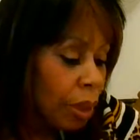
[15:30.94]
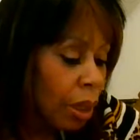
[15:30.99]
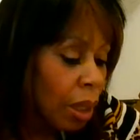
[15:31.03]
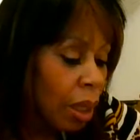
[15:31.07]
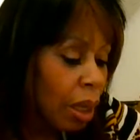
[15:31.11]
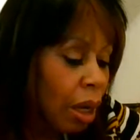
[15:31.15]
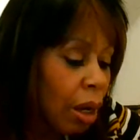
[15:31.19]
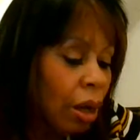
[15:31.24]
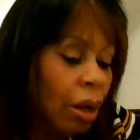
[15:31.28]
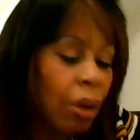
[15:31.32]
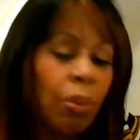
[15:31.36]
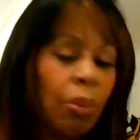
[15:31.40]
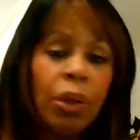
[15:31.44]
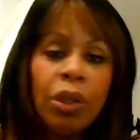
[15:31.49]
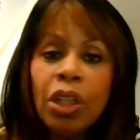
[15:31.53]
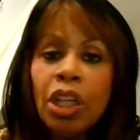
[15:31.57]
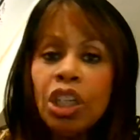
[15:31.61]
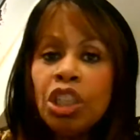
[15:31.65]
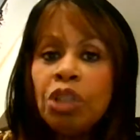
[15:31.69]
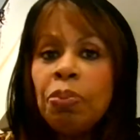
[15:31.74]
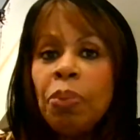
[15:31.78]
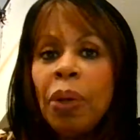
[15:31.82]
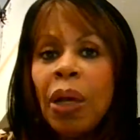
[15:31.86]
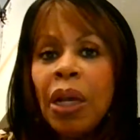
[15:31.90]
Oh, weren't
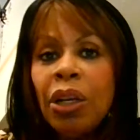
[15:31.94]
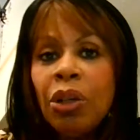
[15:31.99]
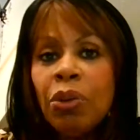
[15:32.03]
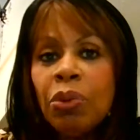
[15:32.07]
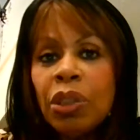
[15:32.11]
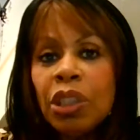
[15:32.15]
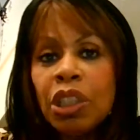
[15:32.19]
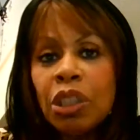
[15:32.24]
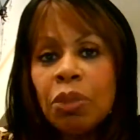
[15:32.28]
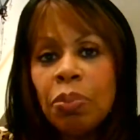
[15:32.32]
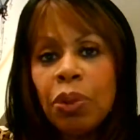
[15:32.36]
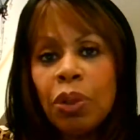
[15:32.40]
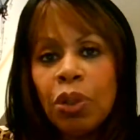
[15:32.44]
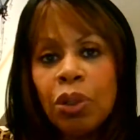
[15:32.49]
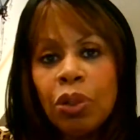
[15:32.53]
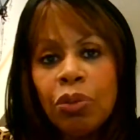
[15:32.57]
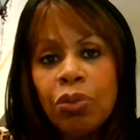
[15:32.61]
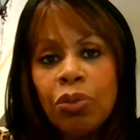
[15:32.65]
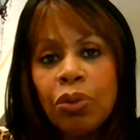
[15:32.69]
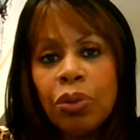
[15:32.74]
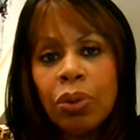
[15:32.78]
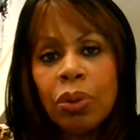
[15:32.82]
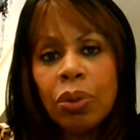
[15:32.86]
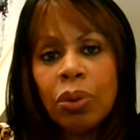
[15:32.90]
those penguins
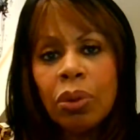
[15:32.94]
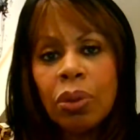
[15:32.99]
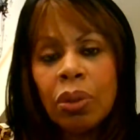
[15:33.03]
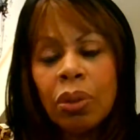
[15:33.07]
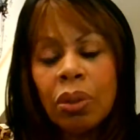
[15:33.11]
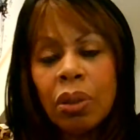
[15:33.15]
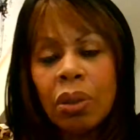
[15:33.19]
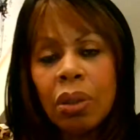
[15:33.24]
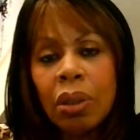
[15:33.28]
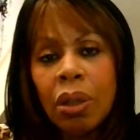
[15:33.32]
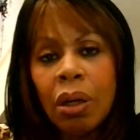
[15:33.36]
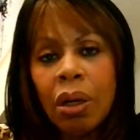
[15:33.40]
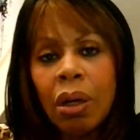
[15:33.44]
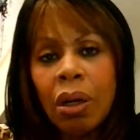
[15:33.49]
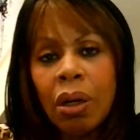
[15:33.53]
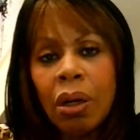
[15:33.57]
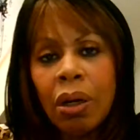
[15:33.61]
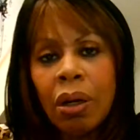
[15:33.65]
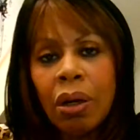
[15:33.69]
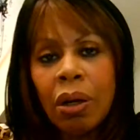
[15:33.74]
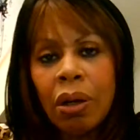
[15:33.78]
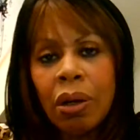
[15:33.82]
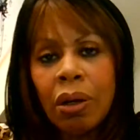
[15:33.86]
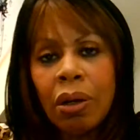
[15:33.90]
beautiful?
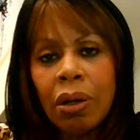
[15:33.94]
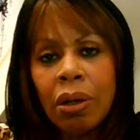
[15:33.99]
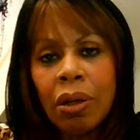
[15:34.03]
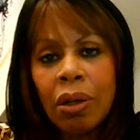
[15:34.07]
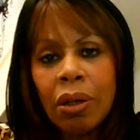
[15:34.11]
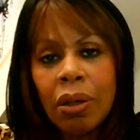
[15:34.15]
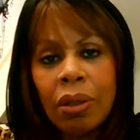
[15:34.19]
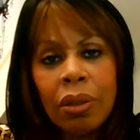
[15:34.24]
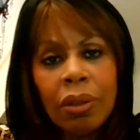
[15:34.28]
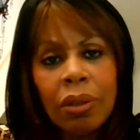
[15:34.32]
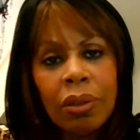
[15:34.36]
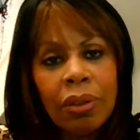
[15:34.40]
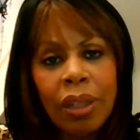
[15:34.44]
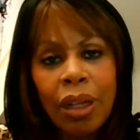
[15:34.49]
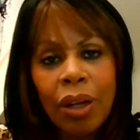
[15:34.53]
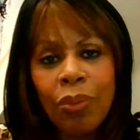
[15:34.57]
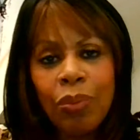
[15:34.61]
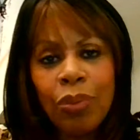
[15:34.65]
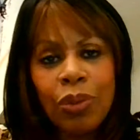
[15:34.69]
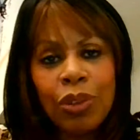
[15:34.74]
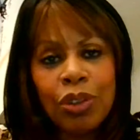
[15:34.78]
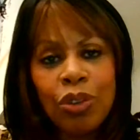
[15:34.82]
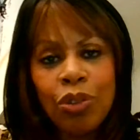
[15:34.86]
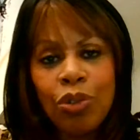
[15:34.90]
Oh, that
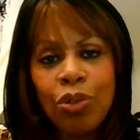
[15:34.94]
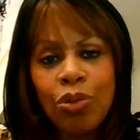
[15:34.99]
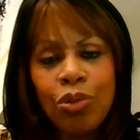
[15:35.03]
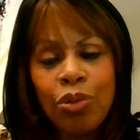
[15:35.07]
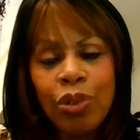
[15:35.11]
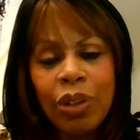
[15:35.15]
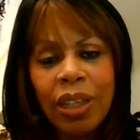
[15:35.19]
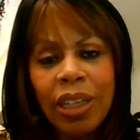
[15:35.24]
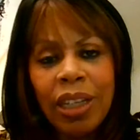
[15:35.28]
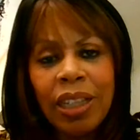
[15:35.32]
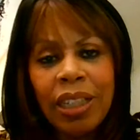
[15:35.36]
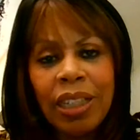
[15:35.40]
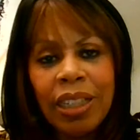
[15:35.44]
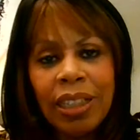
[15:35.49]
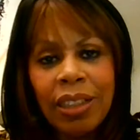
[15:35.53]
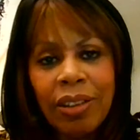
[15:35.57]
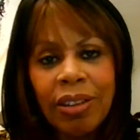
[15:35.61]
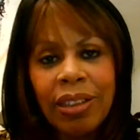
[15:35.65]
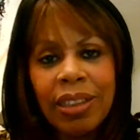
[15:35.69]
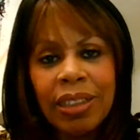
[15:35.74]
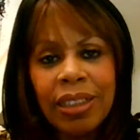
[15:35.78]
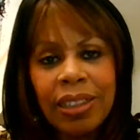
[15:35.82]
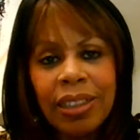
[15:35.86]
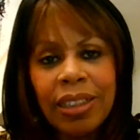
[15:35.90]
was a really
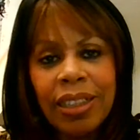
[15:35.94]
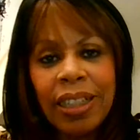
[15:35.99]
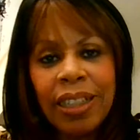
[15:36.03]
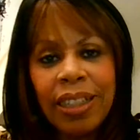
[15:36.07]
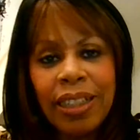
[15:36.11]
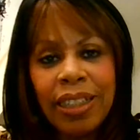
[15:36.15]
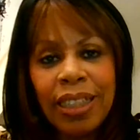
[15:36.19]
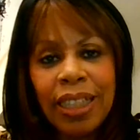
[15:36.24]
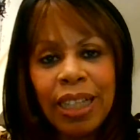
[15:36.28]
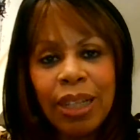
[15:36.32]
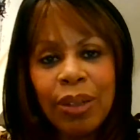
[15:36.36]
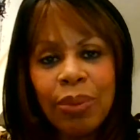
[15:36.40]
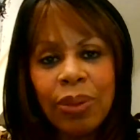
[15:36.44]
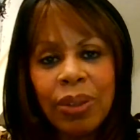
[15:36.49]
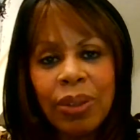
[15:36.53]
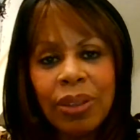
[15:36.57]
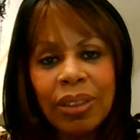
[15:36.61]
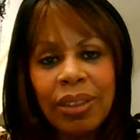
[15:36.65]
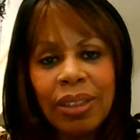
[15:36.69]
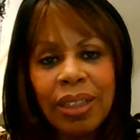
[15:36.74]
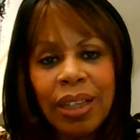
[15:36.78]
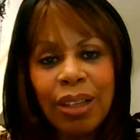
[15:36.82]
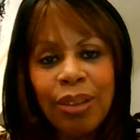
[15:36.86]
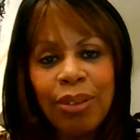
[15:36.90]
nice date, that
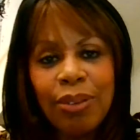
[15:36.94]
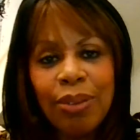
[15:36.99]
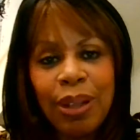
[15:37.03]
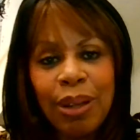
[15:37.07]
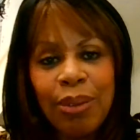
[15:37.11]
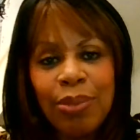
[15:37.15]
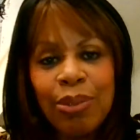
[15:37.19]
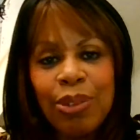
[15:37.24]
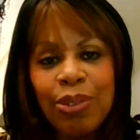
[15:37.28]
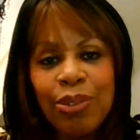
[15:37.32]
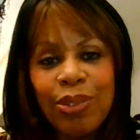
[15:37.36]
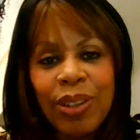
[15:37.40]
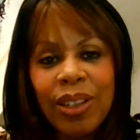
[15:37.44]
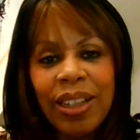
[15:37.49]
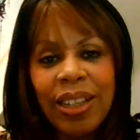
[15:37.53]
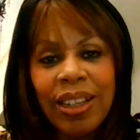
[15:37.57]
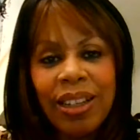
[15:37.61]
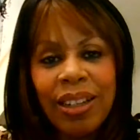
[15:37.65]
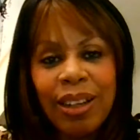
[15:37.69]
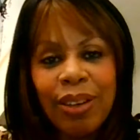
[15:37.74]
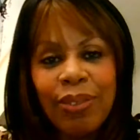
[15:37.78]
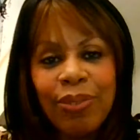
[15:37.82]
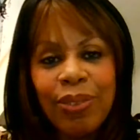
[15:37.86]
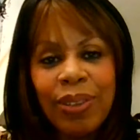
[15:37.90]
was. I thought that was really
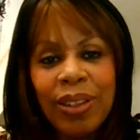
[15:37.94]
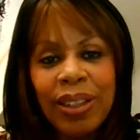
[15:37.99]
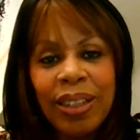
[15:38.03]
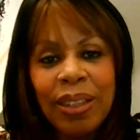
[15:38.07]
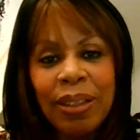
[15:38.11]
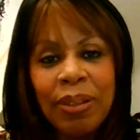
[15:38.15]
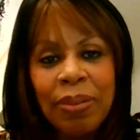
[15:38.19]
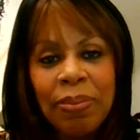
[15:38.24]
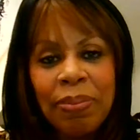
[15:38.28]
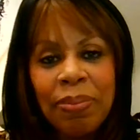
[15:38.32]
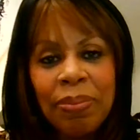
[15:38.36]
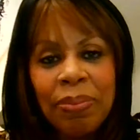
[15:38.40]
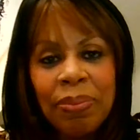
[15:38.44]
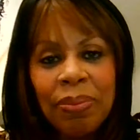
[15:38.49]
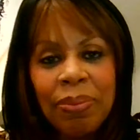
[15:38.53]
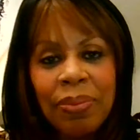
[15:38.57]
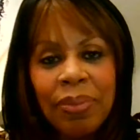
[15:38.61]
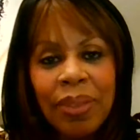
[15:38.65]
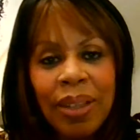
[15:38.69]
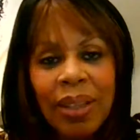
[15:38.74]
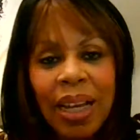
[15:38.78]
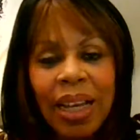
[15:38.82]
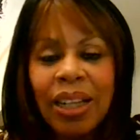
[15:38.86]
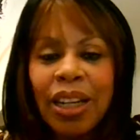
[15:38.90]
lovely
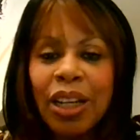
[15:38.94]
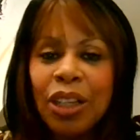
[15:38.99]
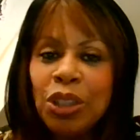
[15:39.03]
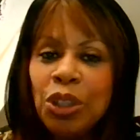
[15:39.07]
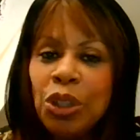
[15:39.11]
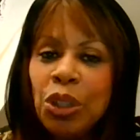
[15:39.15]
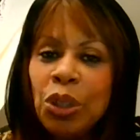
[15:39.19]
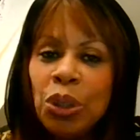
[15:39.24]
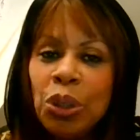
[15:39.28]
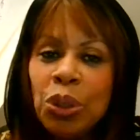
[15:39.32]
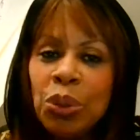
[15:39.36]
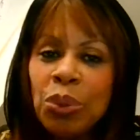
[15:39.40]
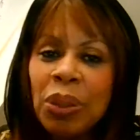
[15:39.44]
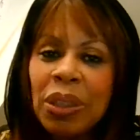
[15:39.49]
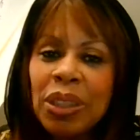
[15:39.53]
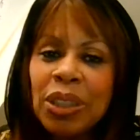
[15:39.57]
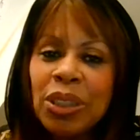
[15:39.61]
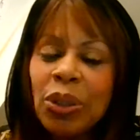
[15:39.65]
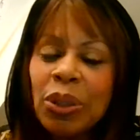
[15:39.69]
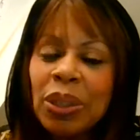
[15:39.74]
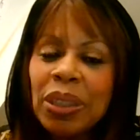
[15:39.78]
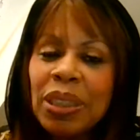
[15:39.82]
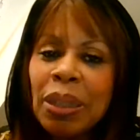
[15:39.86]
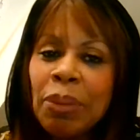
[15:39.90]
and unusual. It's
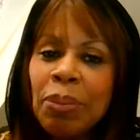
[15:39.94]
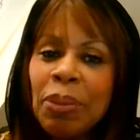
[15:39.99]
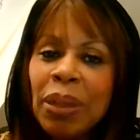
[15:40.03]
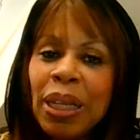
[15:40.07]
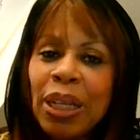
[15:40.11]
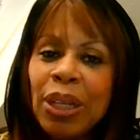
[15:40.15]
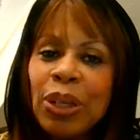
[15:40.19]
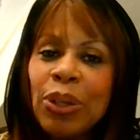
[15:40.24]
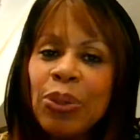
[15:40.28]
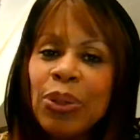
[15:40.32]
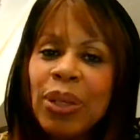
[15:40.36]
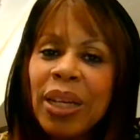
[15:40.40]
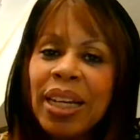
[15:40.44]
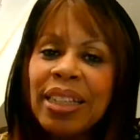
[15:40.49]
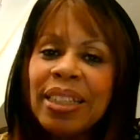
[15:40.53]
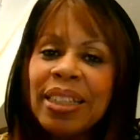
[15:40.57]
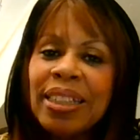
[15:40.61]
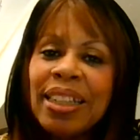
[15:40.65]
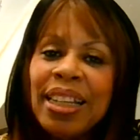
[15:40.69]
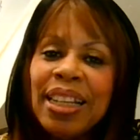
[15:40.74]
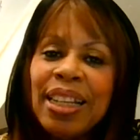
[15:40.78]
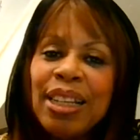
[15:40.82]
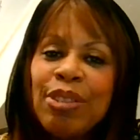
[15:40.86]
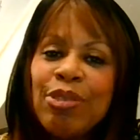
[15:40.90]
not something that you
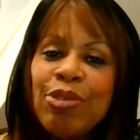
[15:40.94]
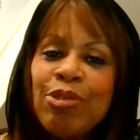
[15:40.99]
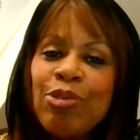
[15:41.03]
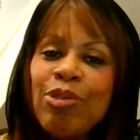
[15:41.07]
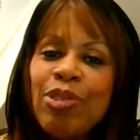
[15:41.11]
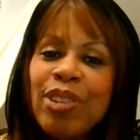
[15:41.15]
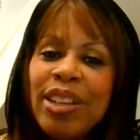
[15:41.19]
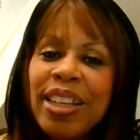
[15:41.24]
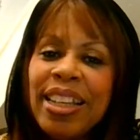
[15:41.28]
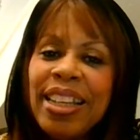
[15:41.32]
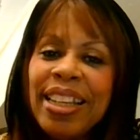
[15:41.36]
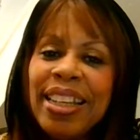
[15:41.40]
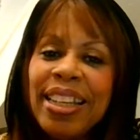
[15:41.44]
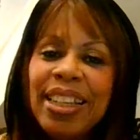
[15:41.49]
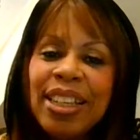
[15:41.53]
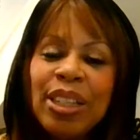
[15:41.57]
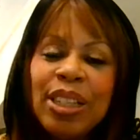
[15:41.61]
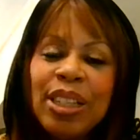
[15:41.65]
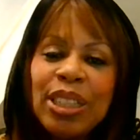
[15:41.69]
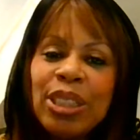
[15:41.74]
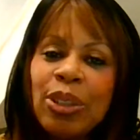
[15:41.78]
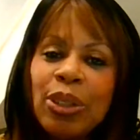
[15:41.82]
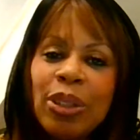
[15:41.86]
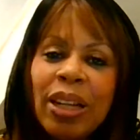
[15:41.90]
can re.
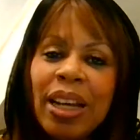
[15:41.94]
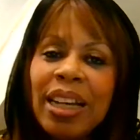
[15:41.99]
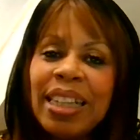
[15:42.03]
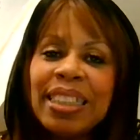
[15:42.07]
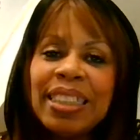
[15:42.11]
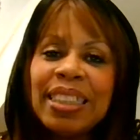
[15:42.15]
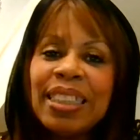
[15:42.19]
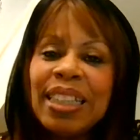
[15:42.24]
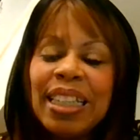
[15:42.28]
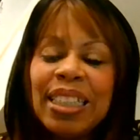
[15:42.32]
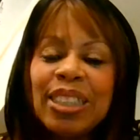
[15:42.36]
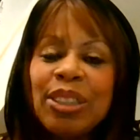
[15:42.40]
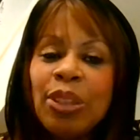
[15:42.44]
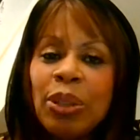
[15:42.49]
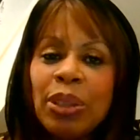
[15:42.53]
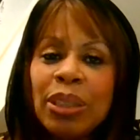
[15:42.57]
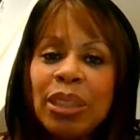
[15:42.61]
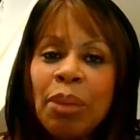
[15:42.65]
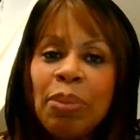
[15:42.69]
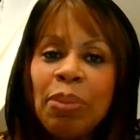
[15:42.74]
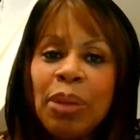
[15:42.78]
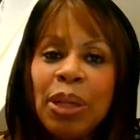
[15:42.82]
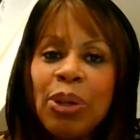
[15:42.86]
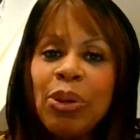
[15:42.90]
It's not like it's not
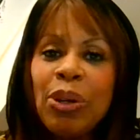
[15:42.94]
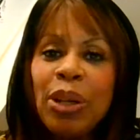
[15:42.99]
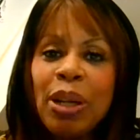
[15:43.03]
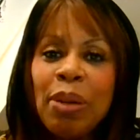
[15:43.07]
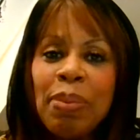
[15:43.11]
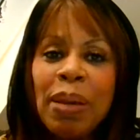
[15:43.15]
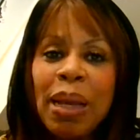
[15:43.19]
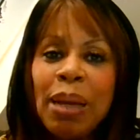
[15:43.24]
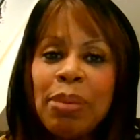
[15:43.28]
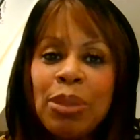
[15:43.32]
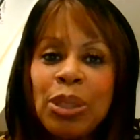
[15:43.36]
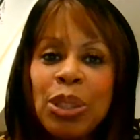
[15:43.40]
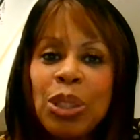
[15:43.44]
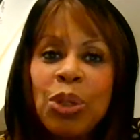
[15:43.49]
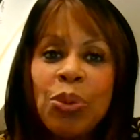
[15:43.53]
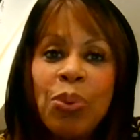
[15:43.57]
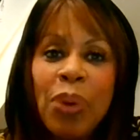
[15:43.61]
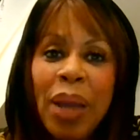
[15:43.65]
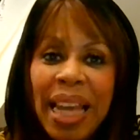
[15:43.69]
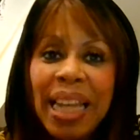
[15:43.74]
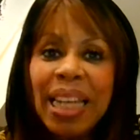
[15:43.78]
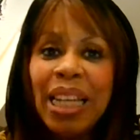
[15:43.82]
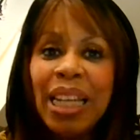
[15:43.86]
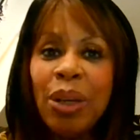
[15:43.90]
something you're going to be able to do
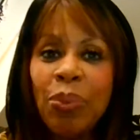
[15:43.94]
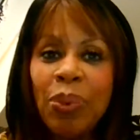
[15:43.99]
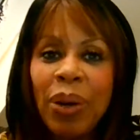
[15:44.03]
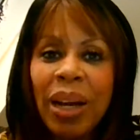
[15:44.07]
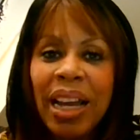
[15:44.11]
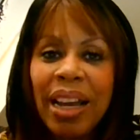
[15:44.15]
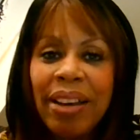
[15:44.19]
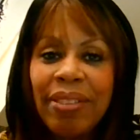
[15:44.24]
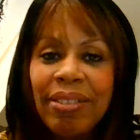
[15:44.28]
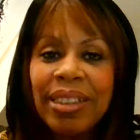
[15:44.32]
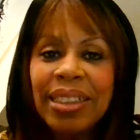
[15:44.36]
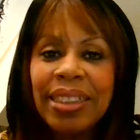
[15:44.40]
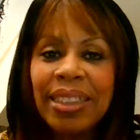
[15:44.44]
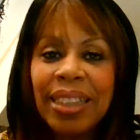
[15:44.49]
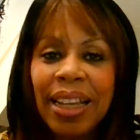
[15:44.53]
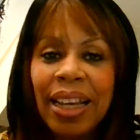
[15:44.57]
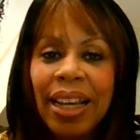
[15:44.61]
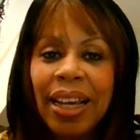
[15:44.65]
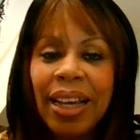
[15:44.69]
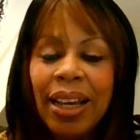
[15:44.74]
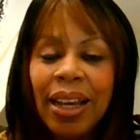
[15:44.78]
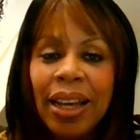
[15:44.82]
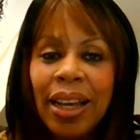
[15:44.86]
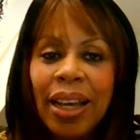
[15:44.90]
anywhere, is
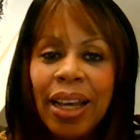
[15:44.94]
it?